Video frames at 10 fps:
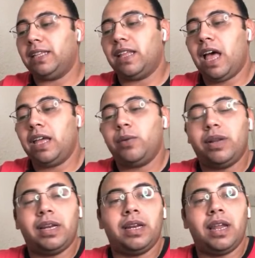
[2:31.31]
and
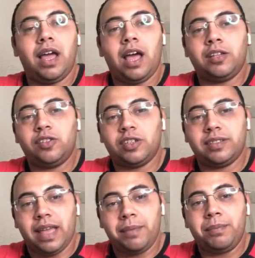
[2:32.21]
I will
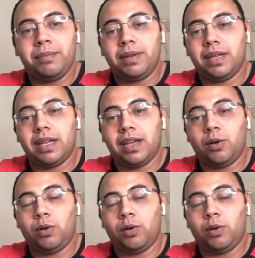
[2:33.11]
answer them